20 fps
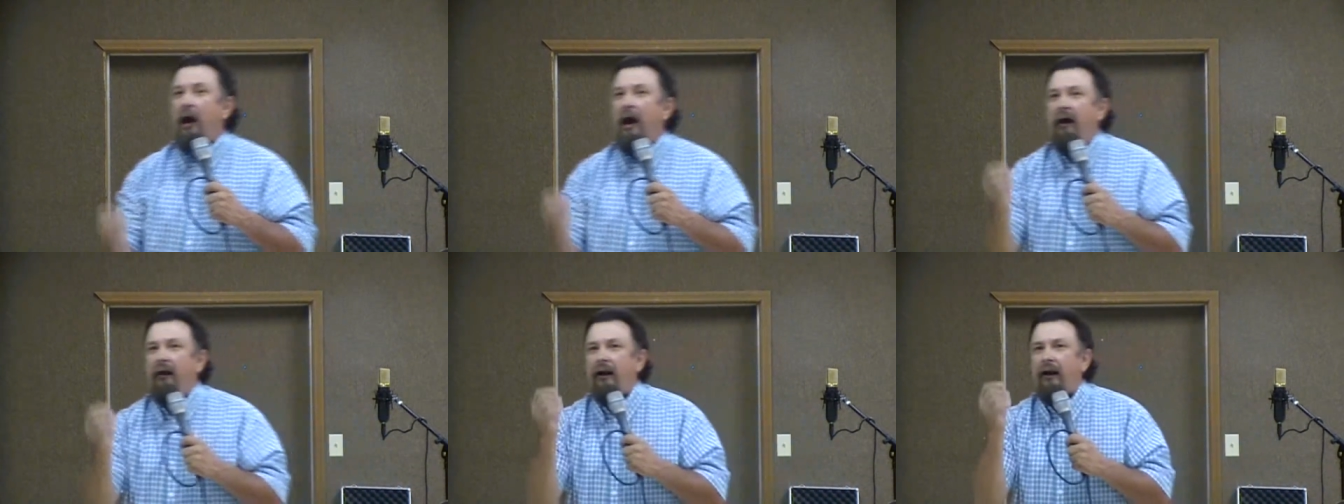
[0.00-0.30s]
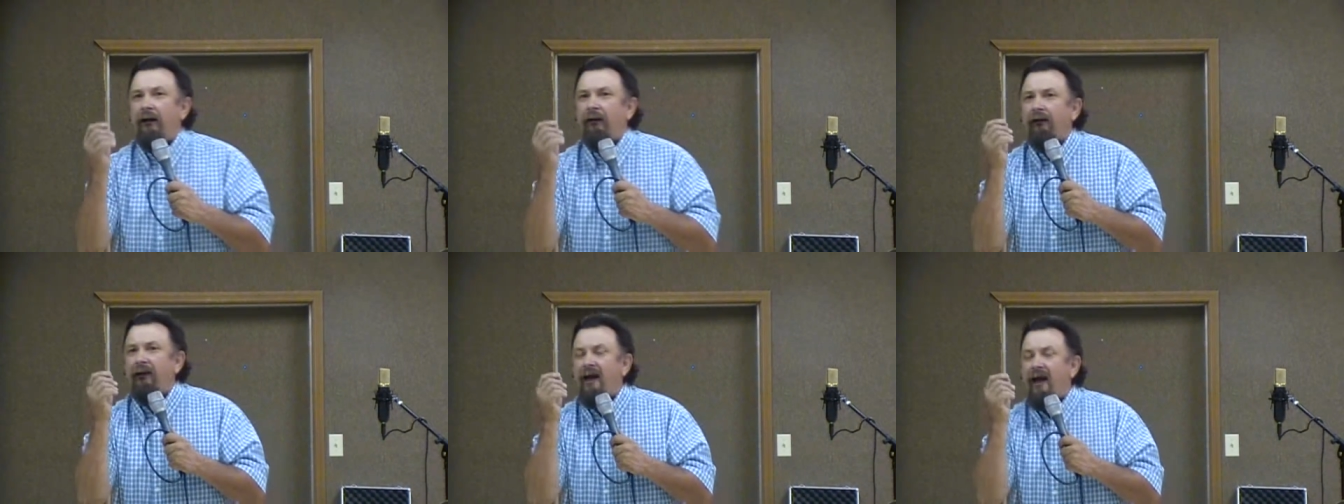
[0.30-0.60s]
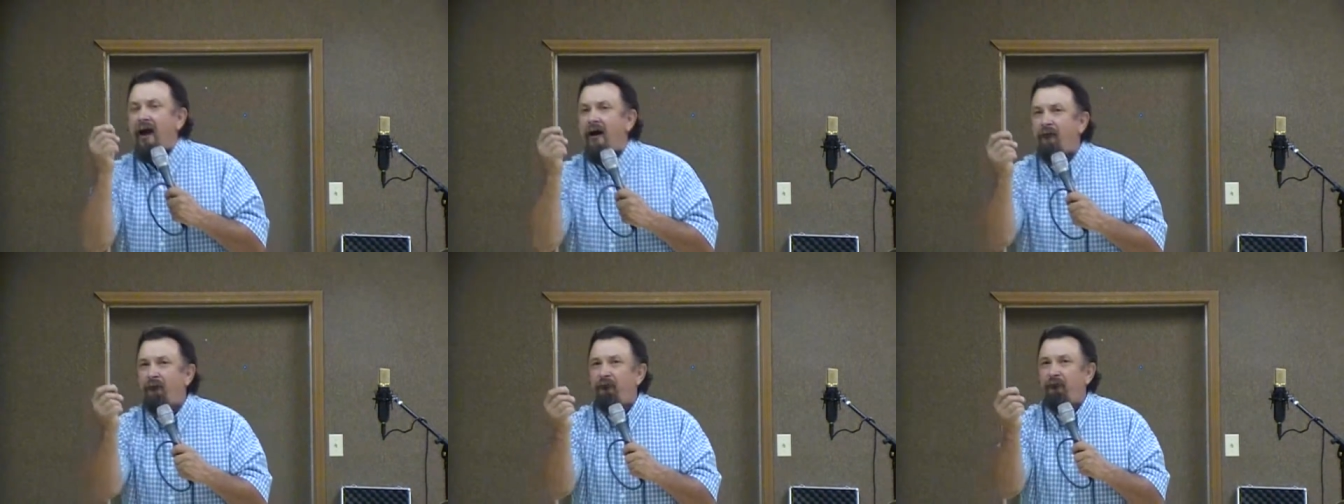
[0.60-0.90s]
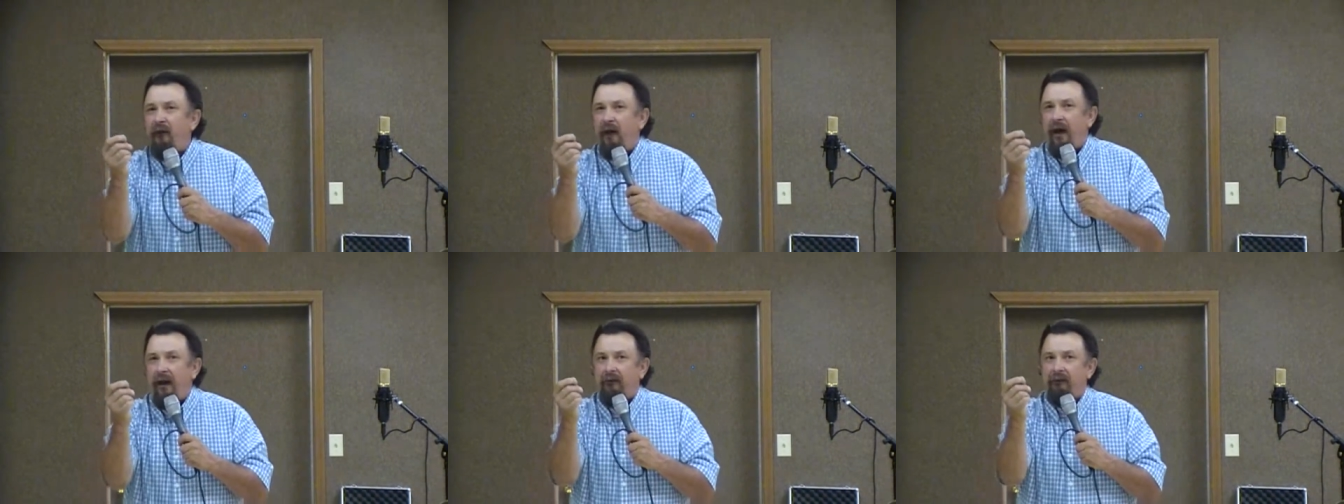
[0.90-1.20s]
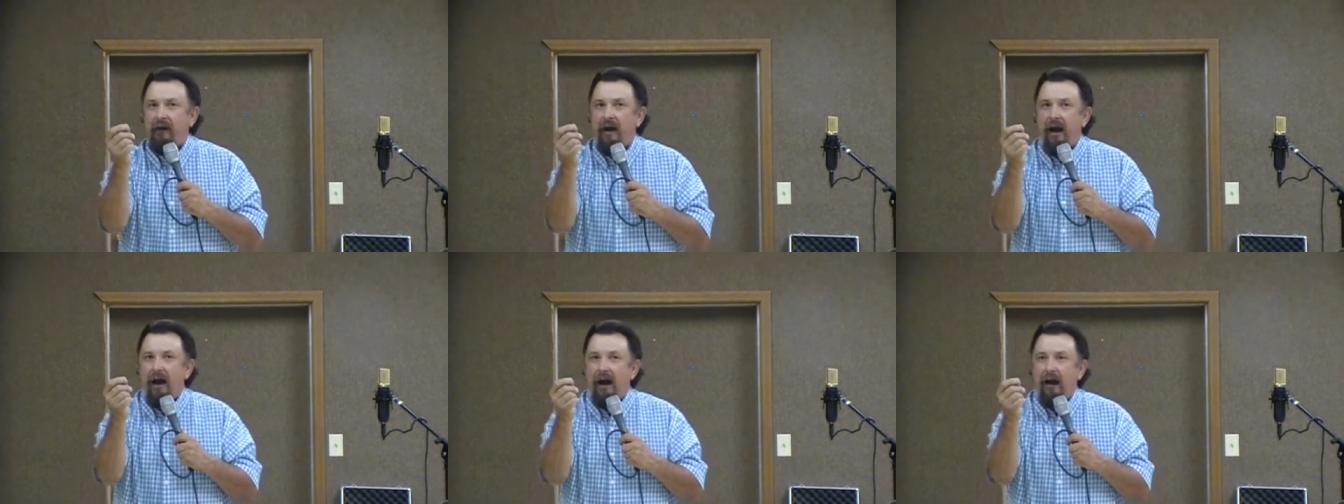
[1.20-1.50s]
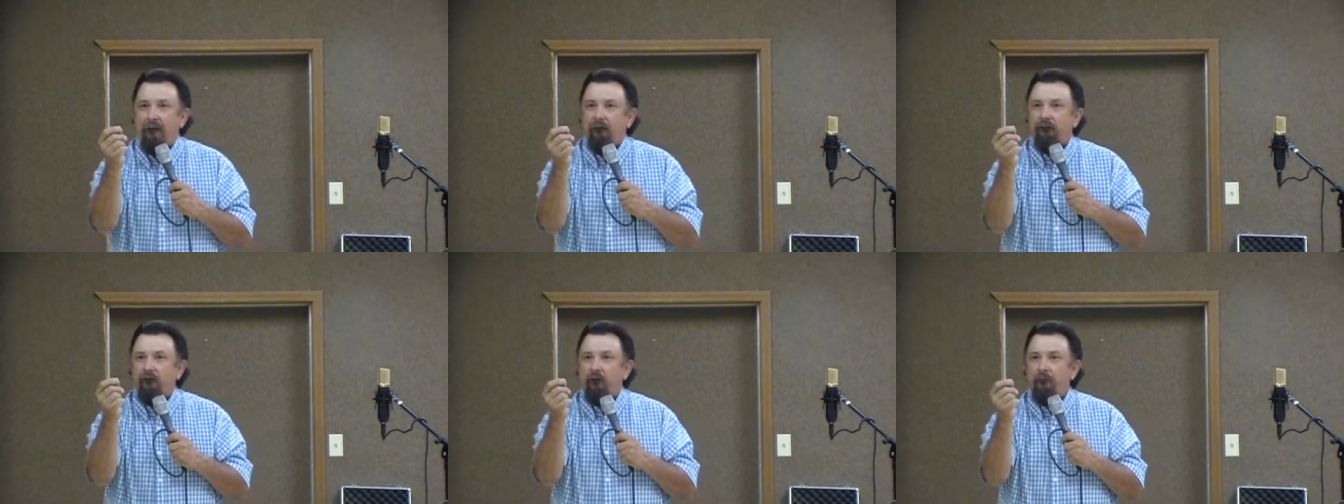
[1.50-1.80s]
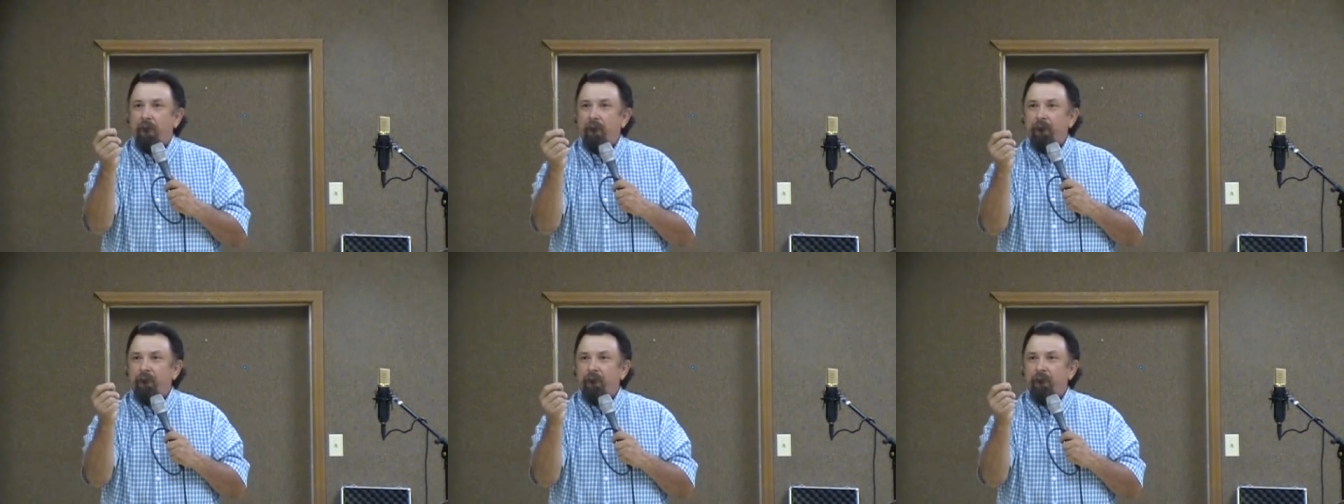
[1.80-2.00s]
And I left that night.